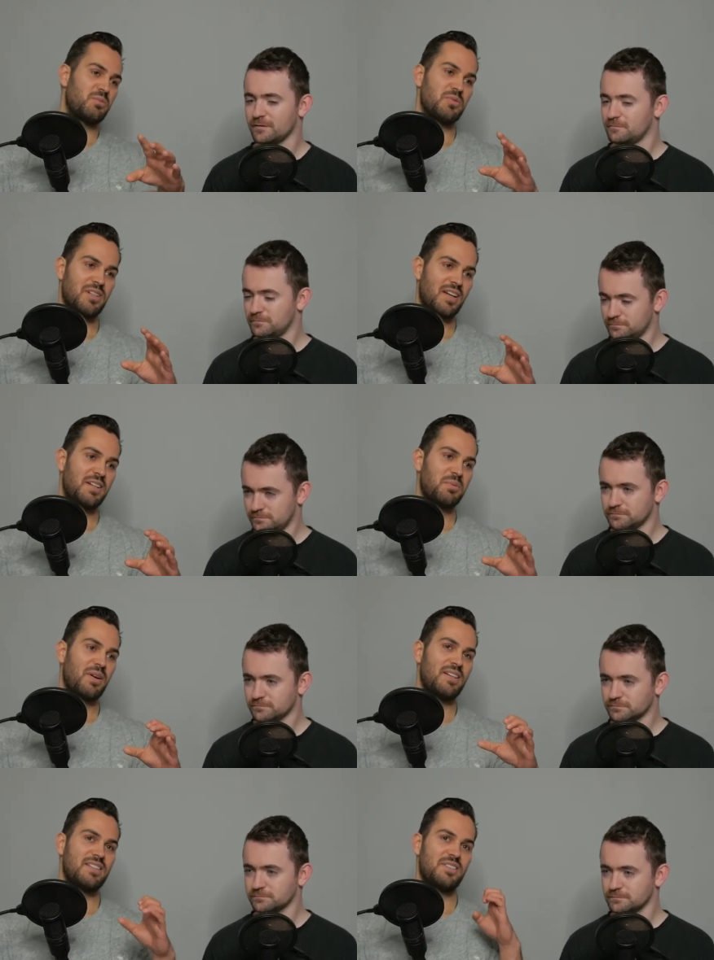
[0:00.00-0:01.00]
Speaker 1: towards the late
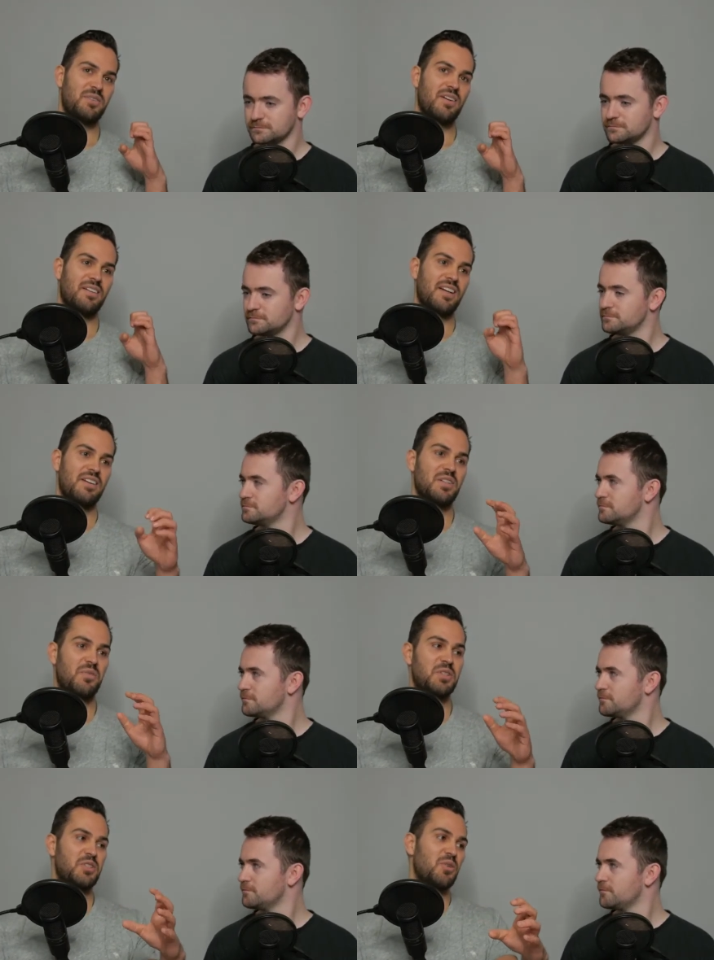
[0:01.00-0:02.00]
twenties, that you kind of get yourself
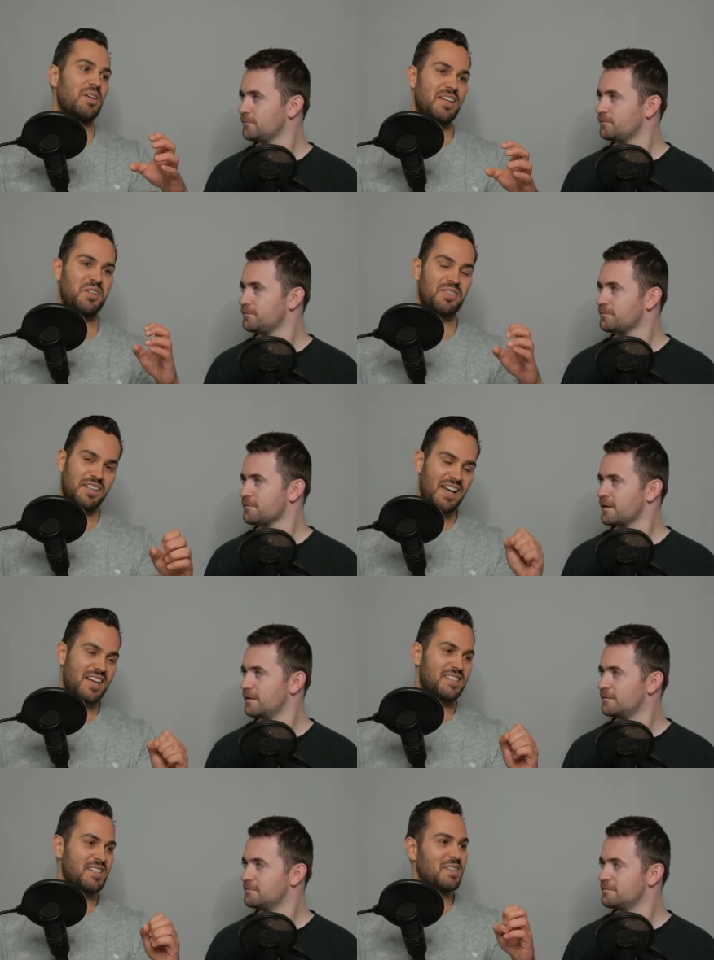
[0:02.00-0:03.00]
into a solid. Then you think,
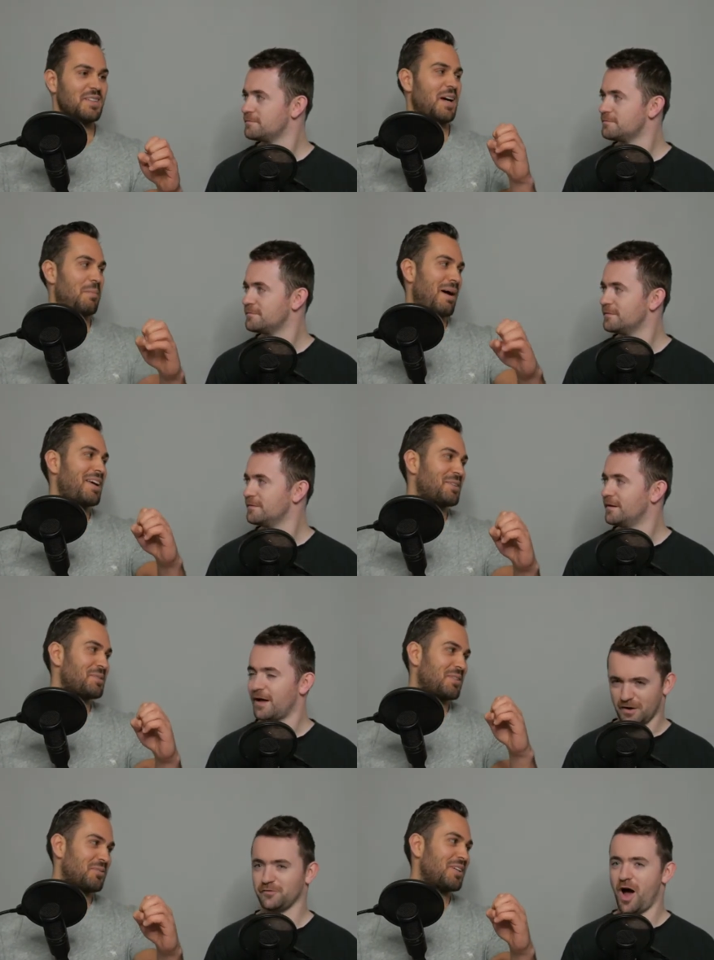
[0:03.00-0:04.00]
yes, I'm adulting
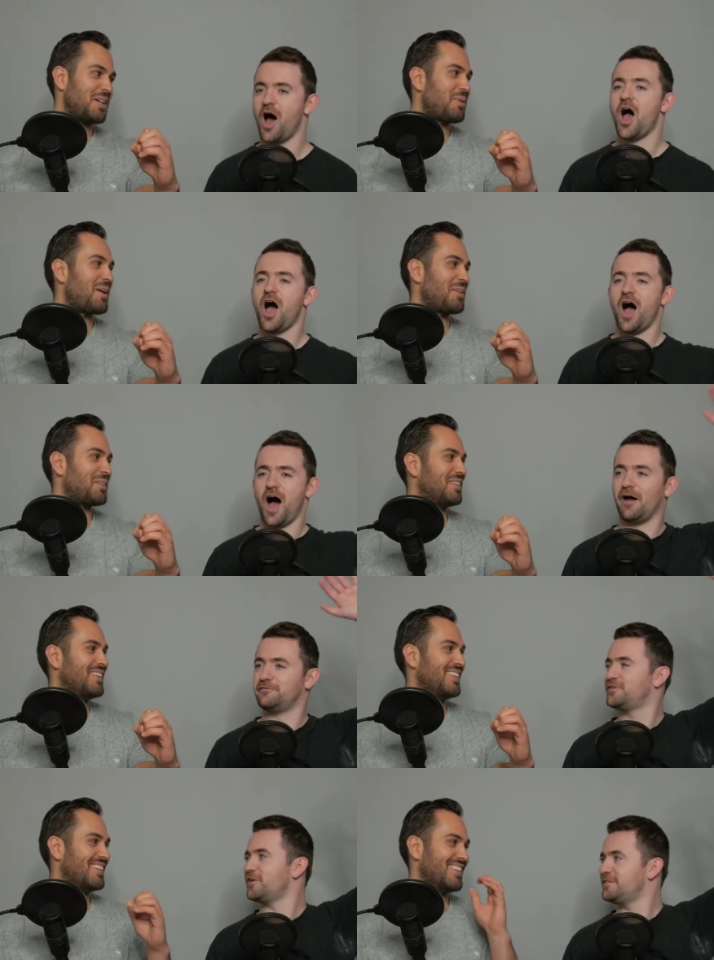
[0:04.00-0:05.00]
I've, really well. I've
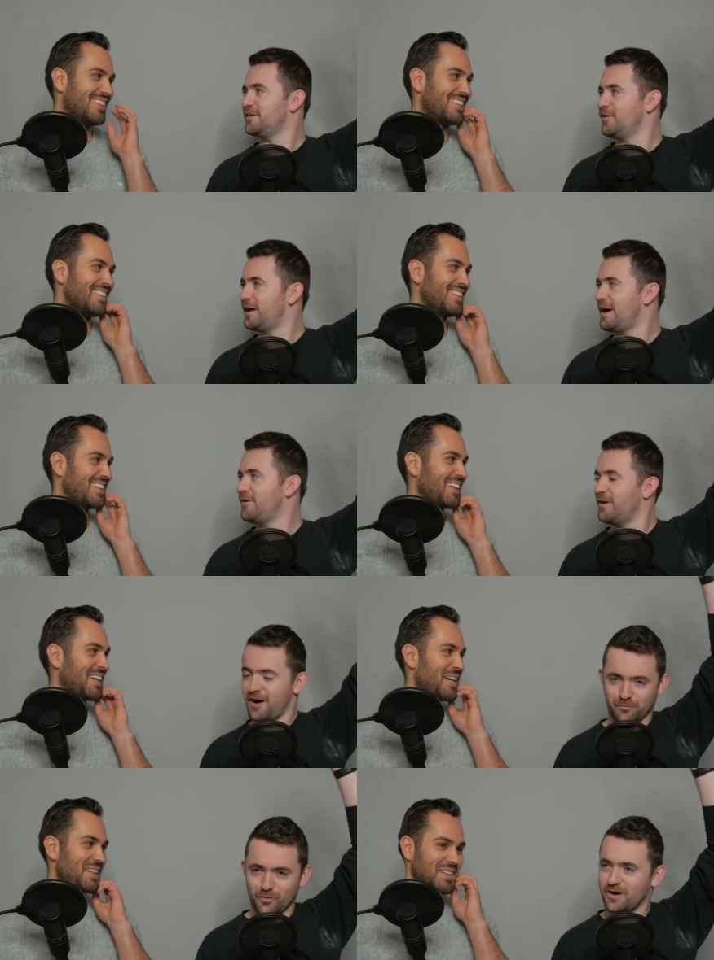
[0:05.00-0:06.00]
sussed it all out. Yeah.
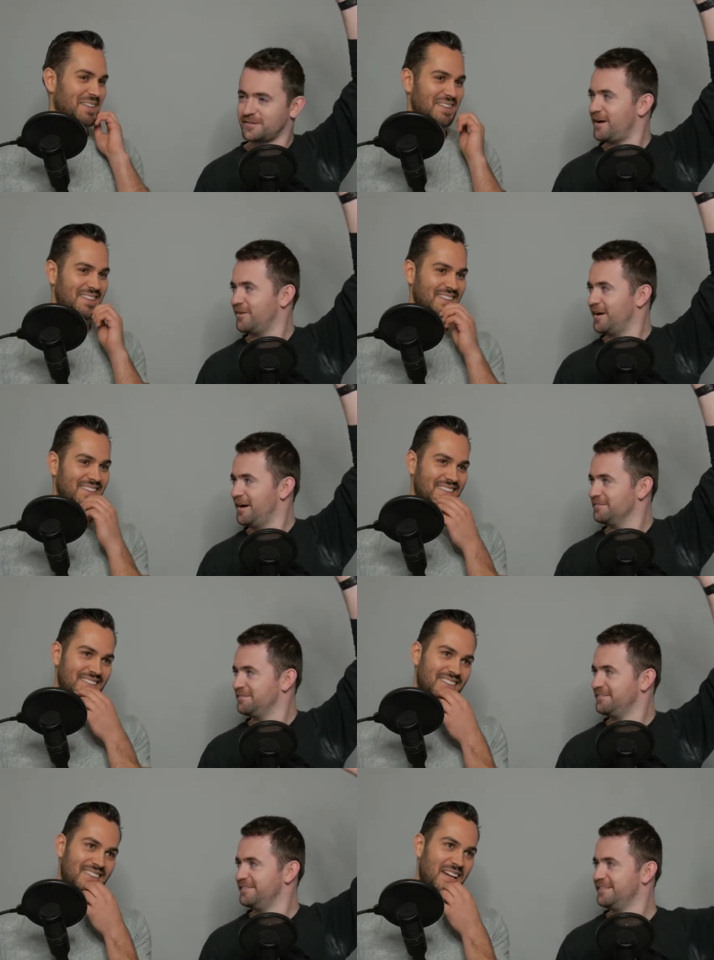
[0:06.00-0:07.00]
I've
Speaker 2: worked out
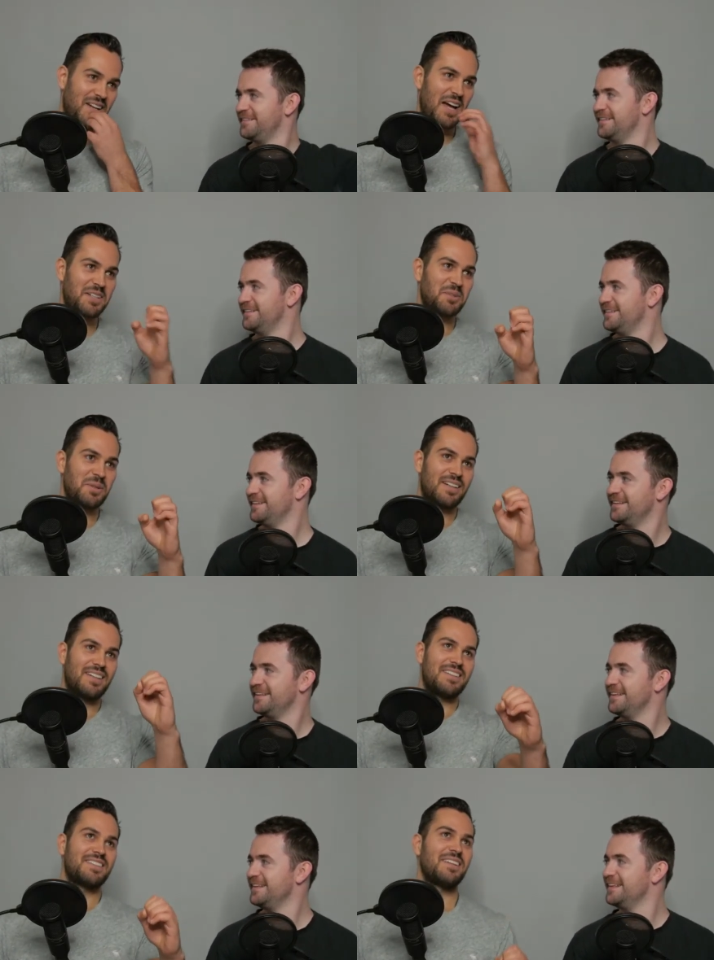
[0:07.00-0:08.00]
life.
Speaker 1: Yeah, you're adulting, and
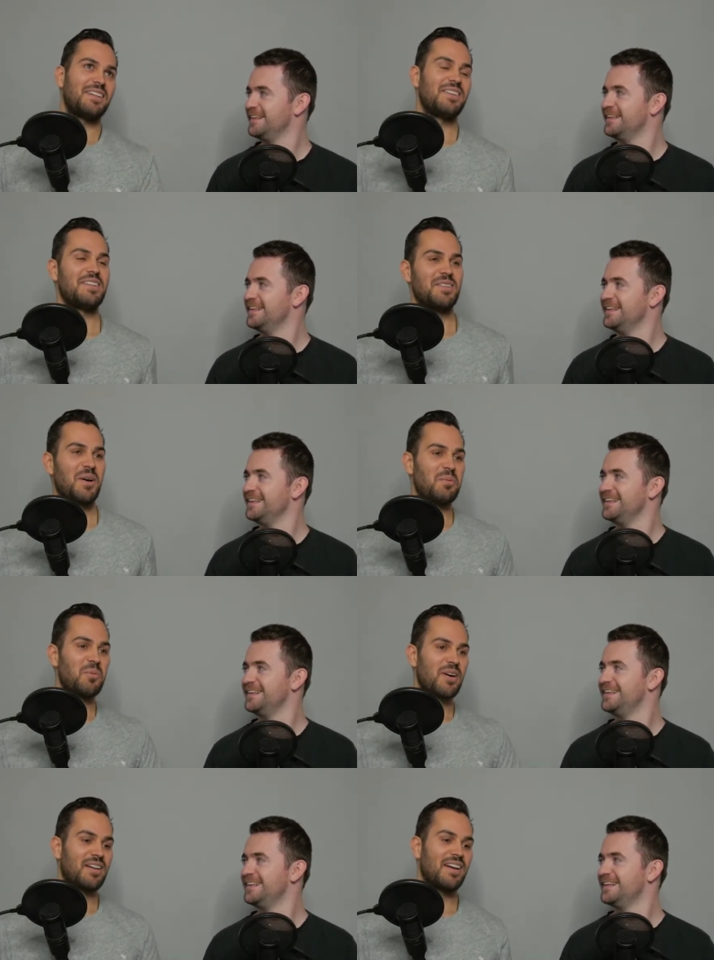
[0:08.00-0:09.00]
then suddenly things aren't
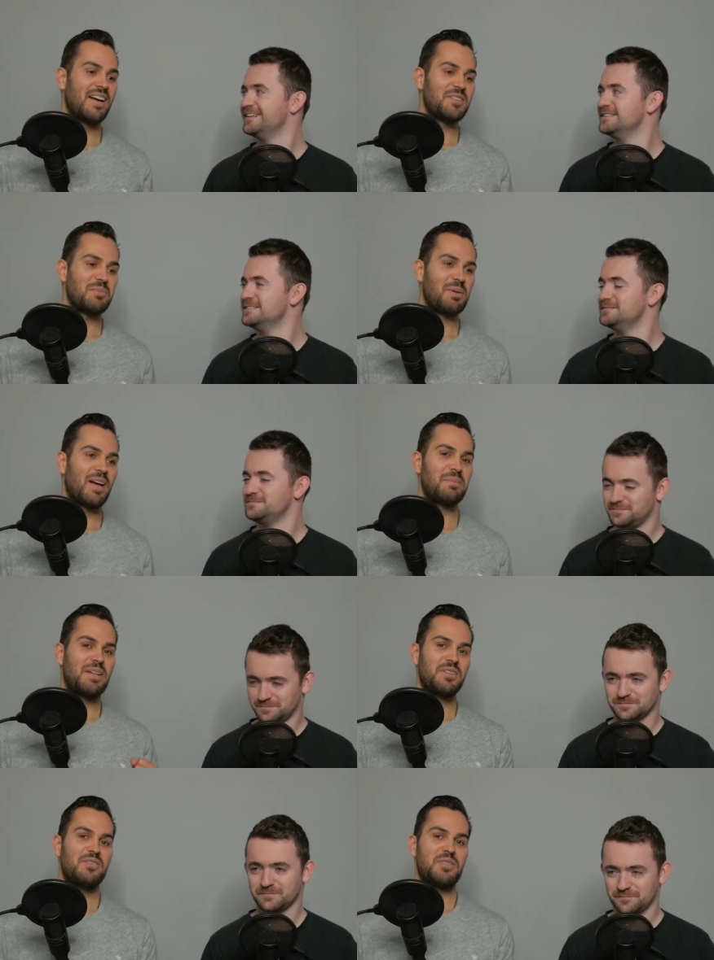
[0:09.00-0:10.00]
working out as you plan. But
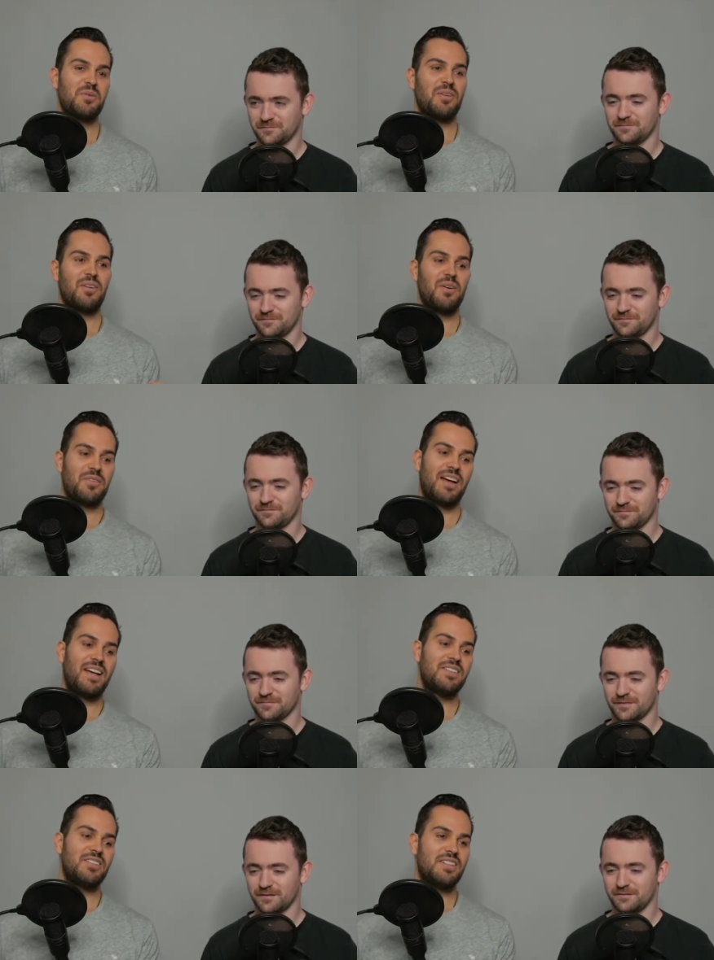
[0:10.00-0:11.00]
then you've still got a lot of that
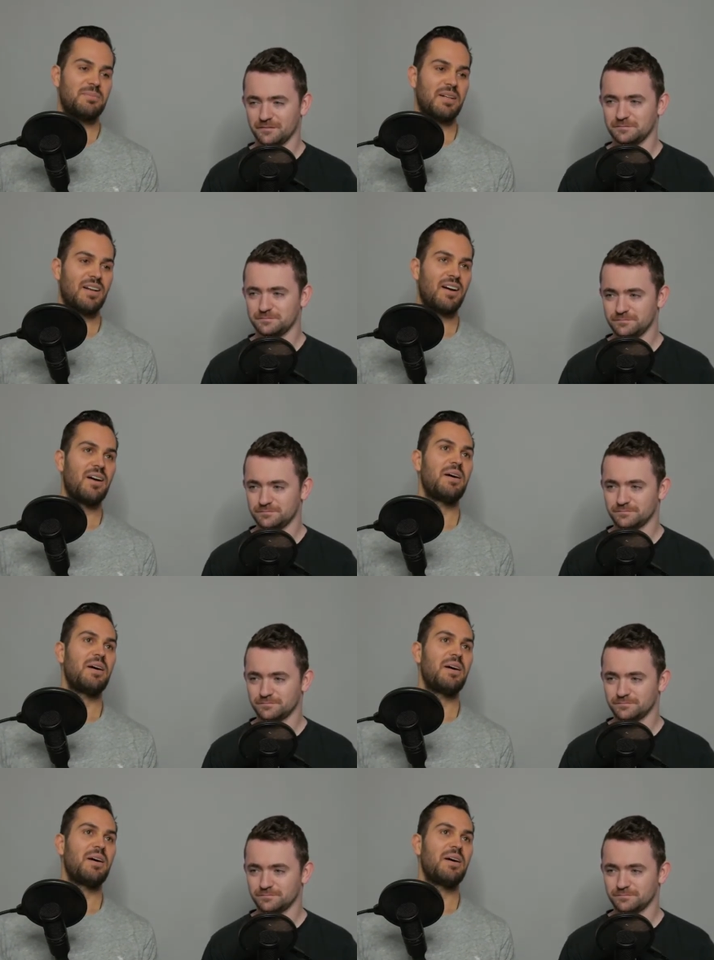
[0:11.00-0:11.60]
energy to be like, oh,